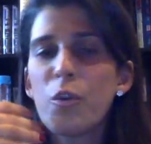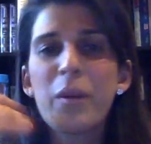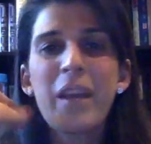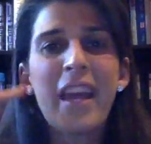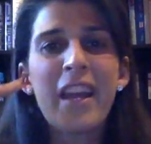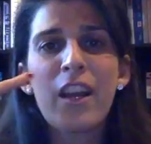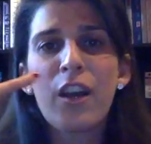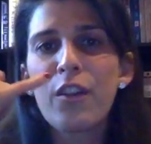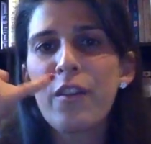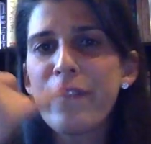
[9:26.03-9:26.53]

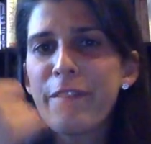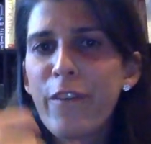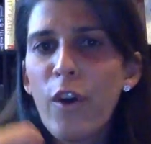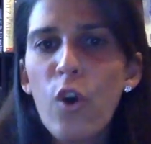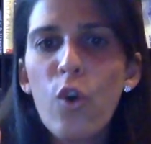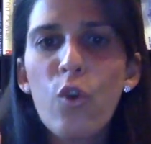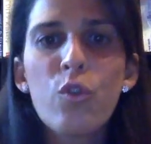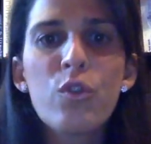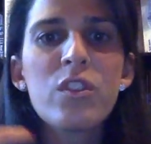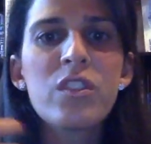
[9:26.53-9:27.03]
getting on the
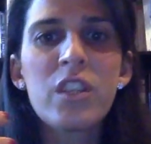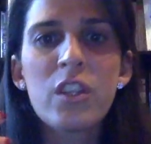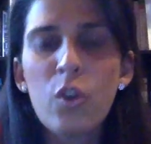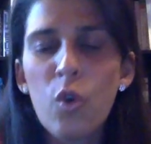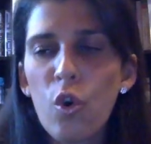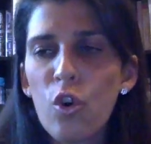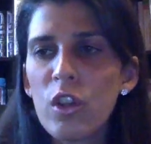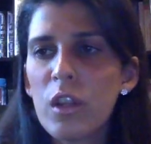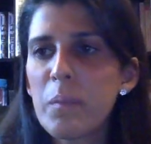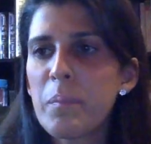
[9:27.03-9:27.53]
phones and
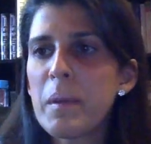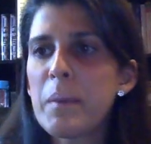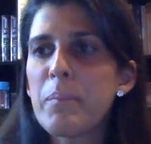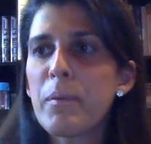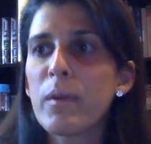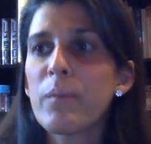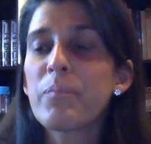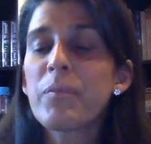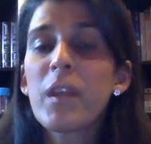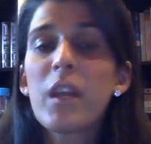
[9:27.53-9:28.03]
calling
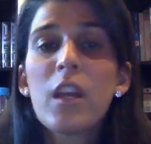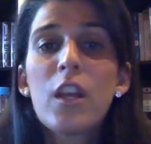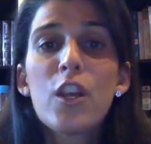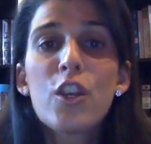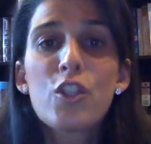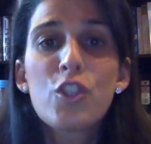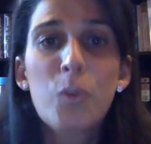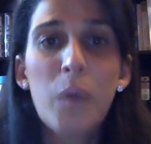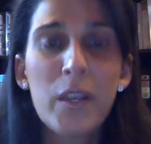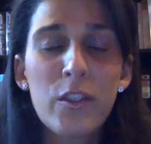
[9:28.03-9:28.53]
people.
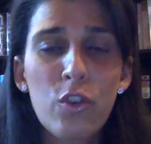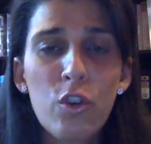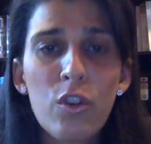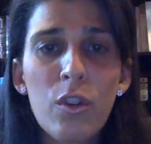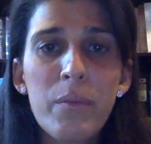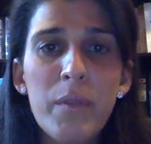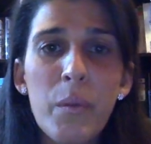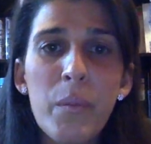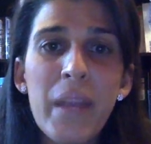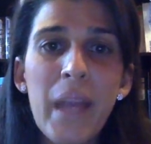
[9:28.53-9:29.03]
So I told
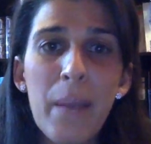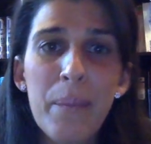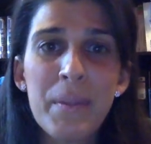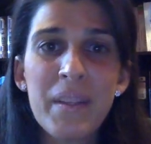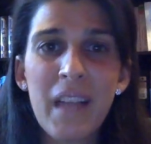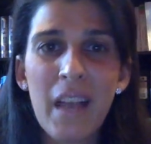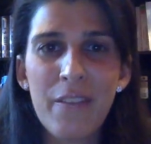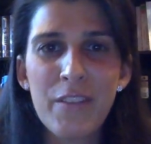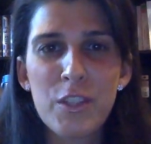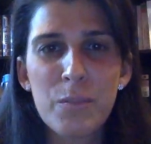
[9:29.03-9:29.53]
them that we happen
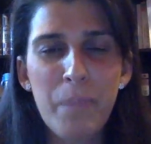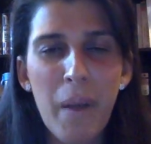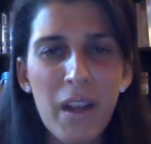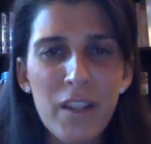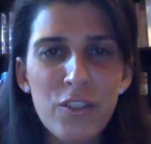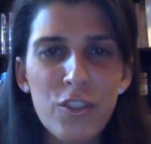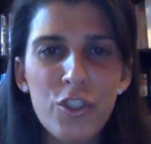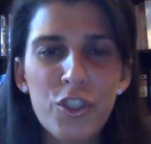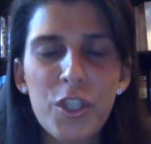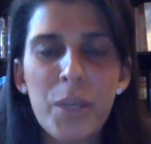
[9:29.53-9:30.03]
to have a
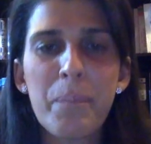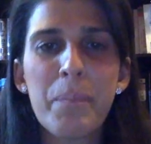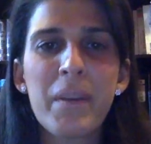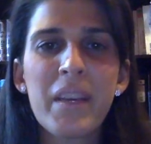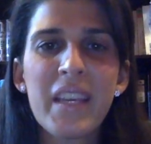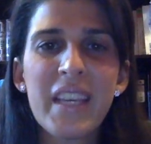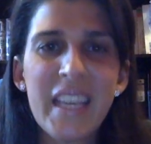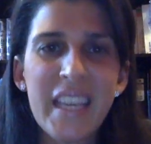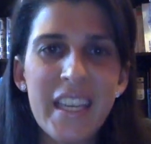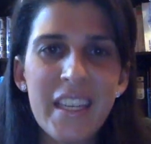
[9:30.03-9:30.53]
sponsorship
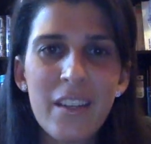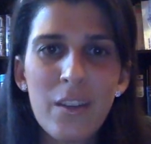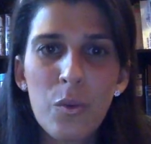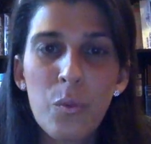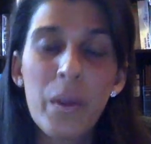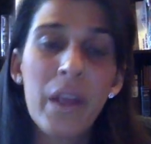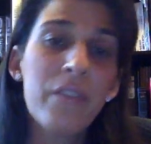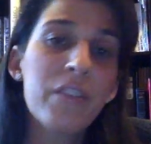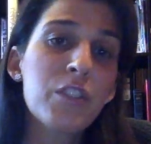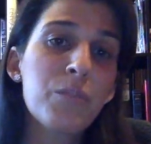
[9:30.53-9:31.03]
kit.
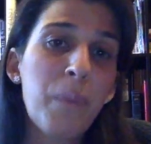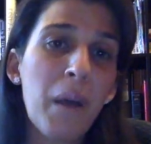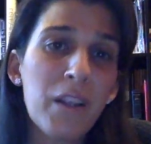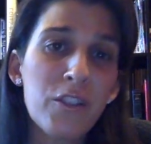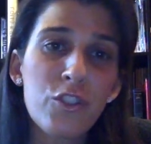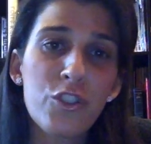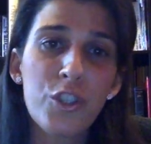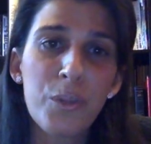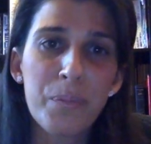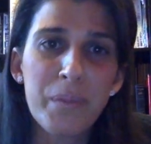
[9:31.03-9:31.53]
We have a
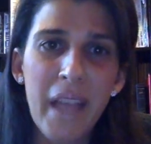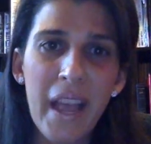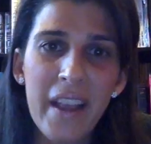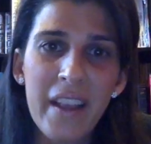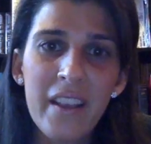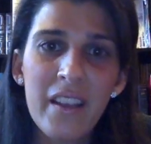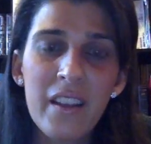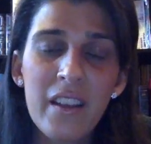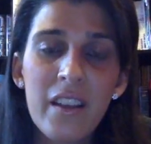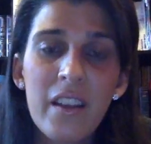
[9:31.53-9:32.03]
sponsorship
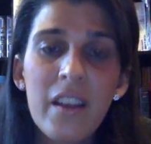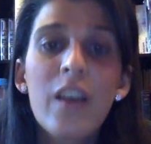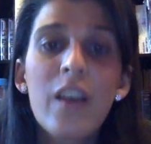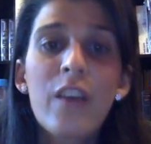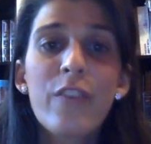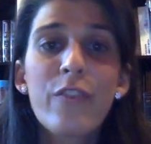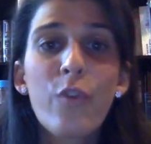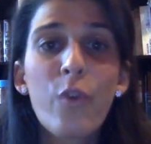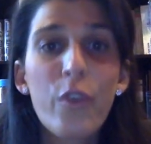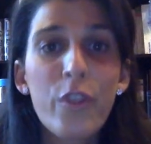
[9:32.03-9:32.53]
deck
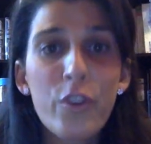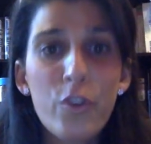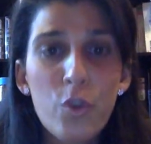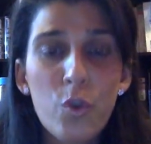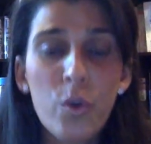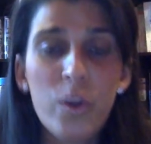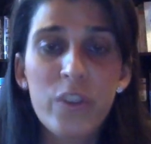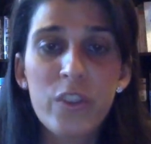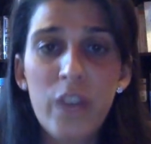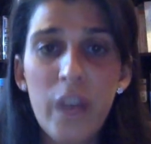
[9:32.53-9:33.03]
for the
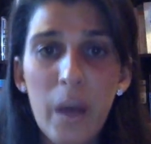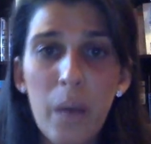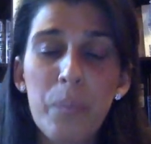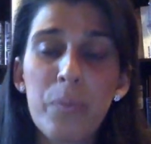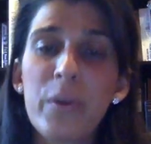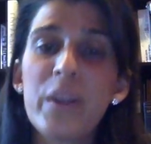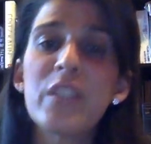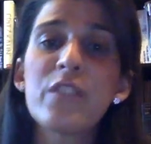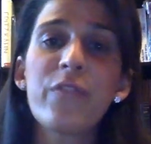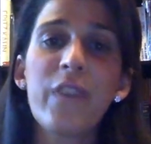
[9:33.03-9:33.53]
tour to help
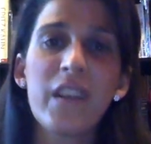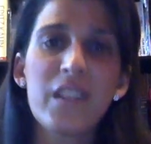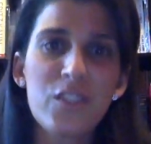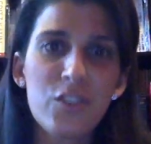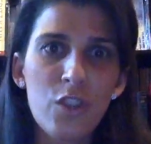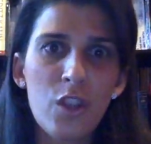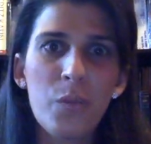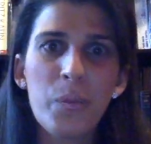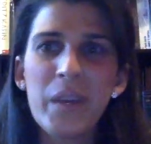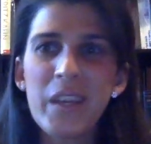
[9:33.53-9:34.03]
raise
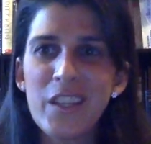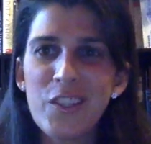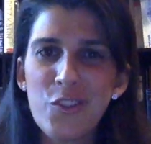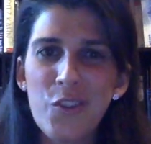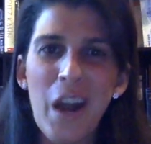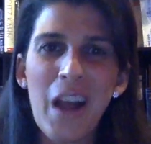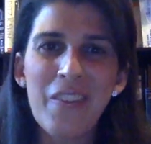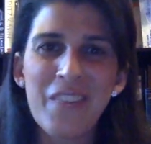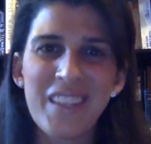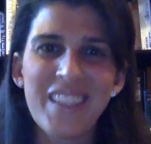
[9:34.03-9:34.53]
funds so that we can
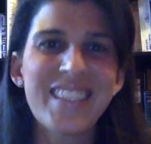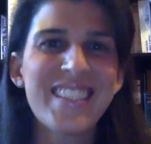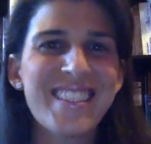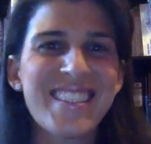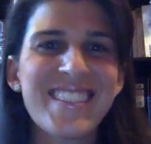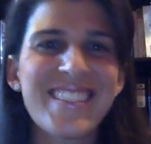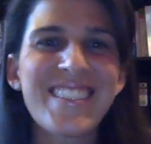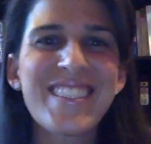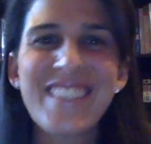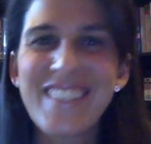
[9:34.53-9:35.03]
travel.
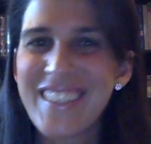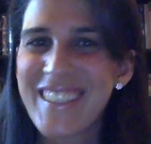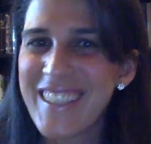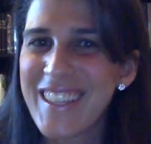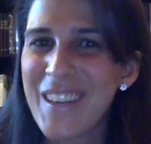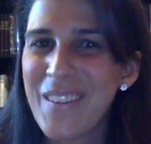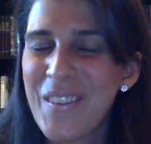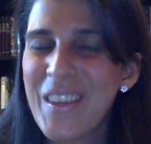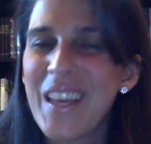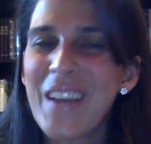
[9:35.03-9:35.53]
It's
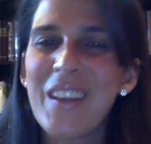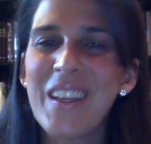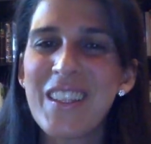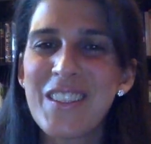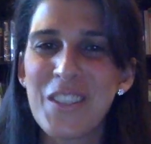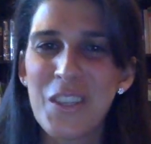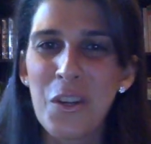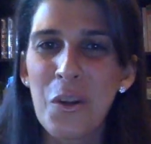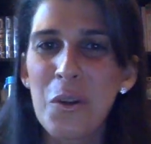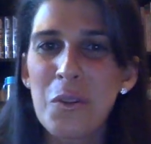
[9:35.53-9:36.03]
going to be,
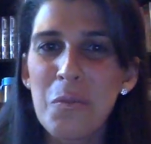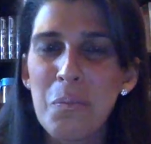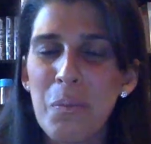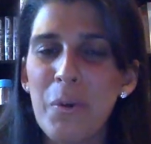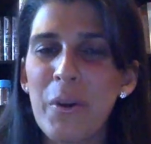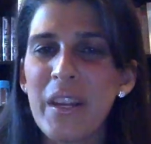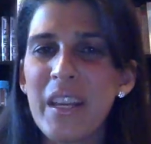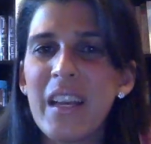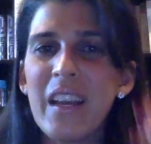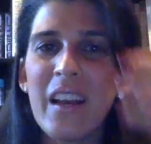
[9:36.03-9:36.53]
it's
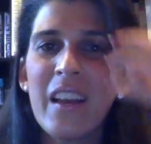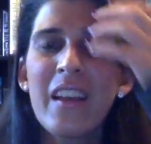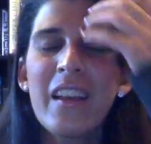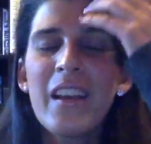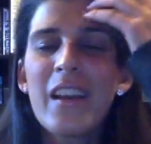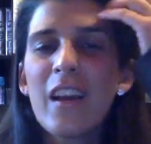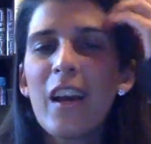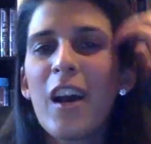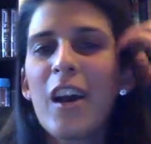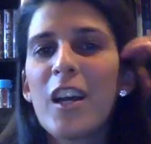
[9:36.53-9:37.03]
pretty
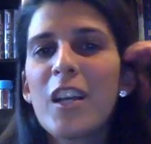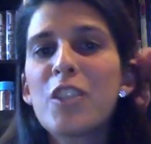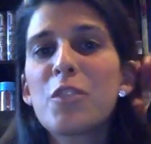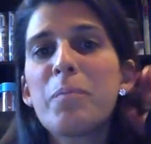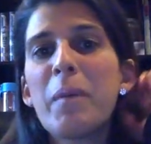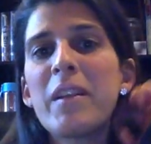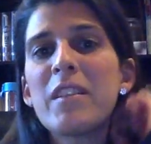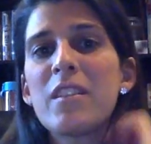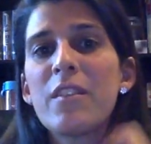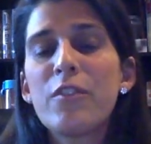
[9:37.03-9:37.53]

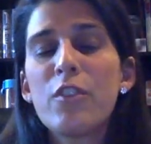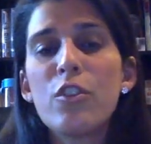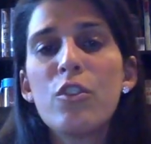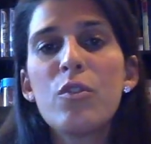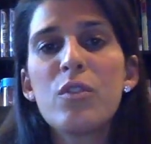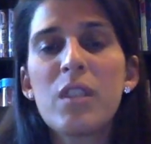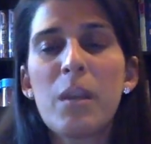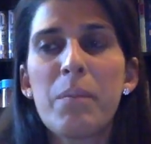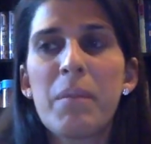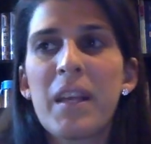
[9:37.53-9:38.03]
expensive to
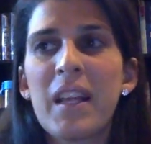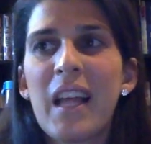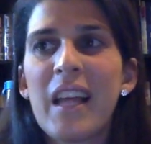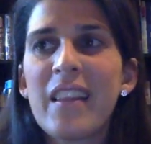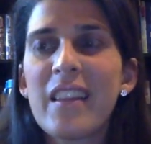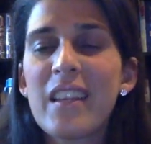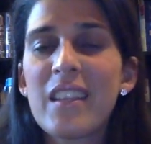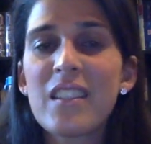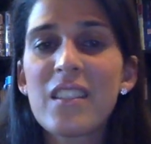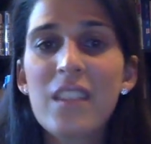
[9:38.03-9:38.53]
do something
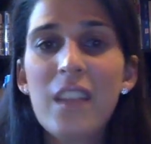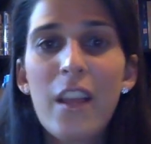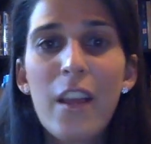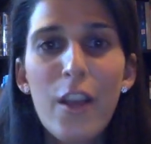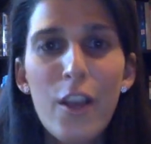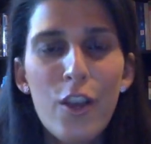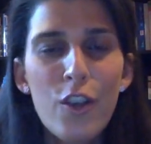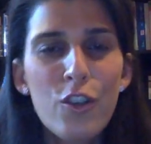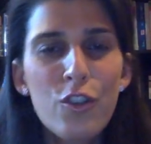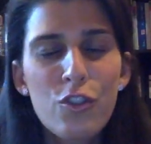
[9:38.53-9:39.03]
like this.
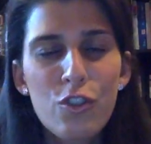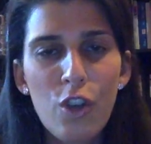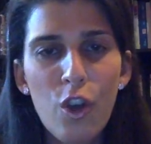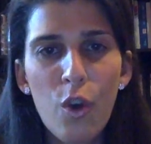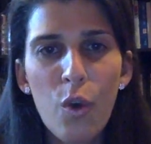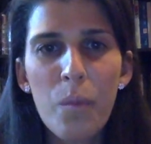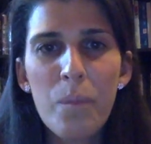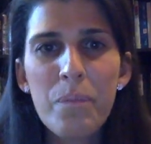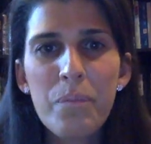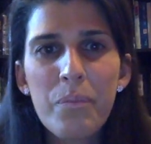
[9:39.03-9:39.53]

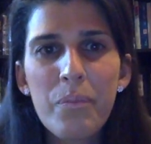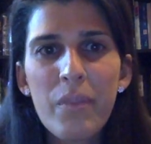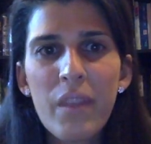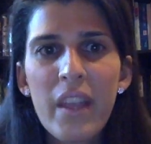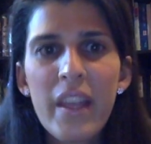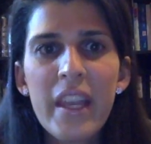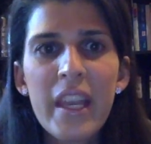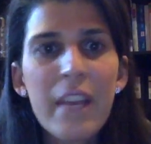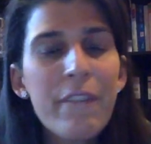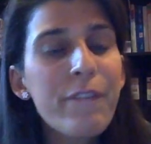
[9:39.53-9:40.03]
So
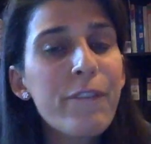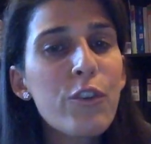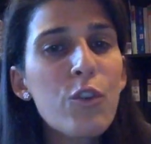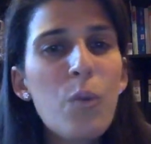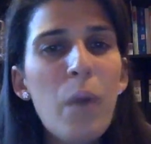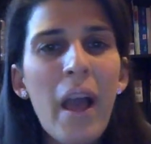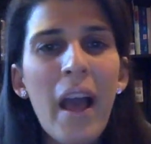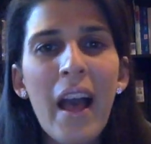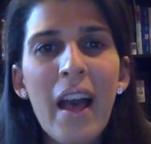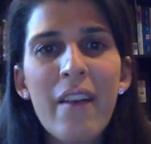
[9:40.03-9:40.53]
if you
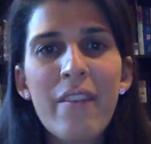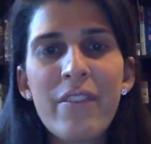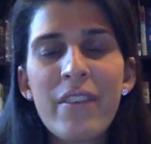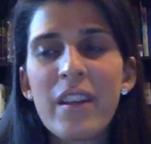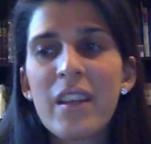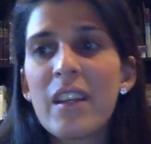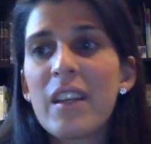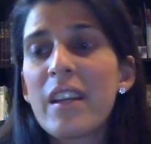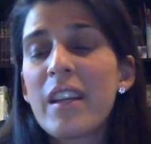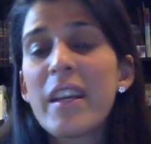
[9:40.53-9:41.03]
have
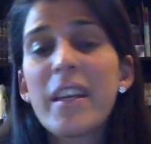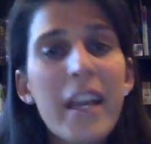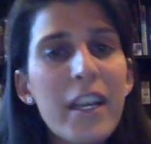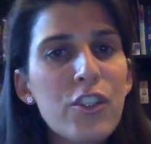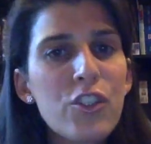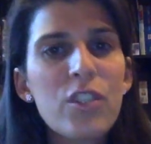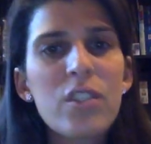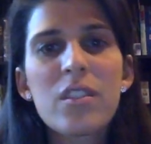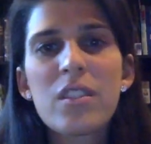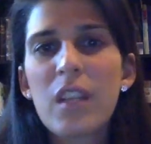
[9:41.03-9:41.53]

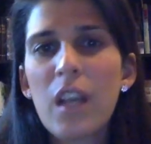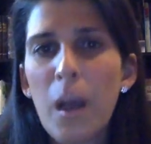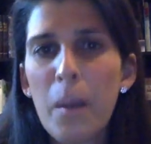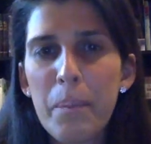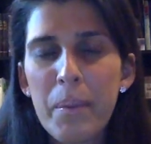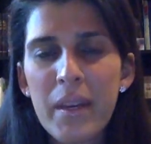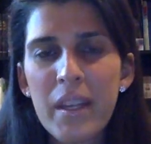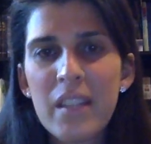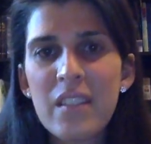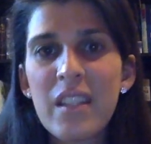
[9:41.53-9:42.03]
connections to
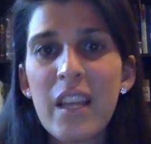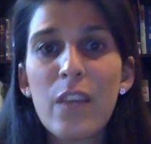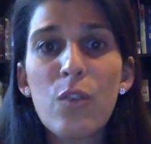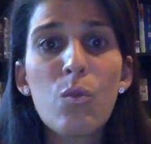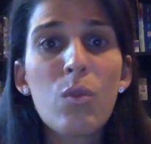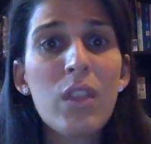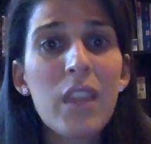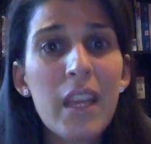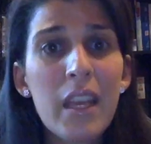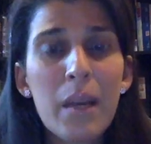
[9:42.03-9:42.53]
companies that
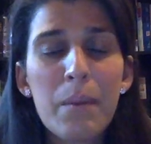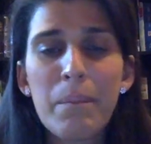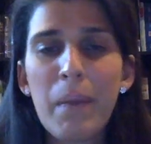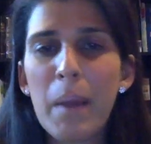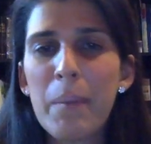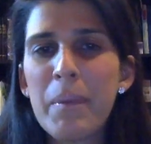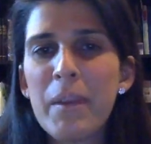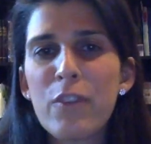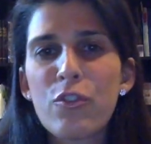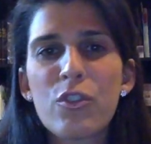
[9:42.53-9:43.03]
you think
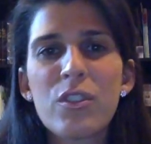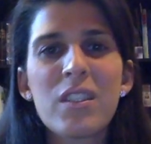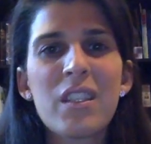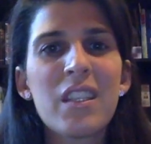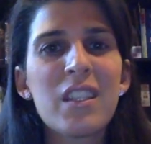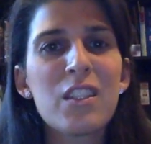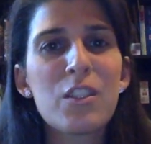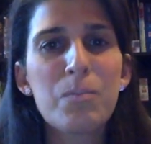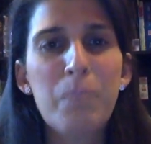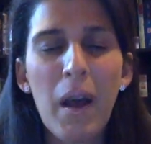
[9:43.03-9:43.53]
might be
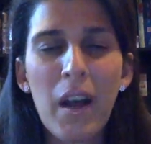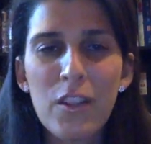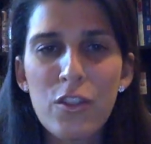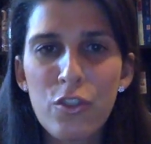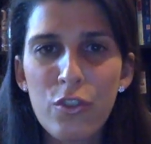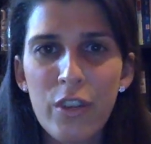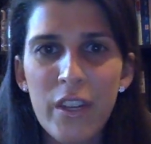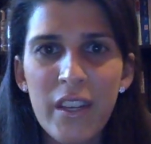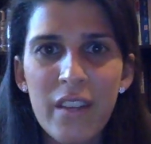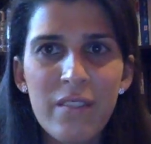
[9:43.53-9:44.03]
interested in
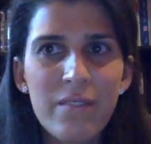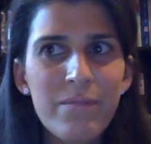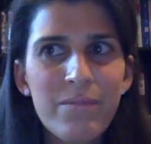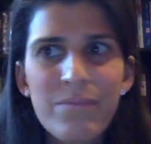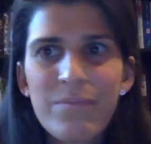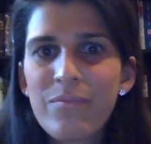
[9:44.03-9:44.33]
sponsoring,